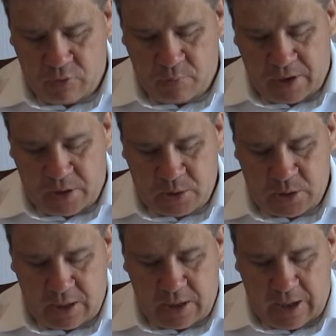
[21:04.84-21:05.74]

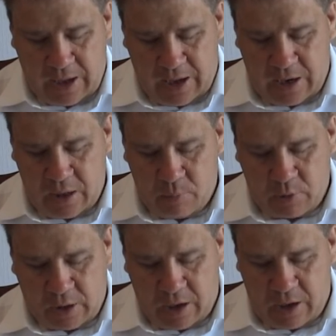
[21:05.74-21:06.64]
rebels
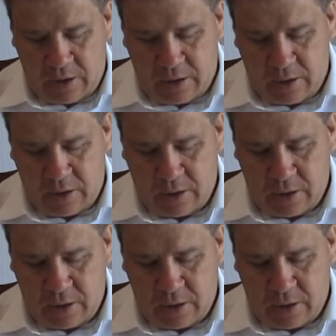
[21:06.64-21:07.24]
al-Bukhar.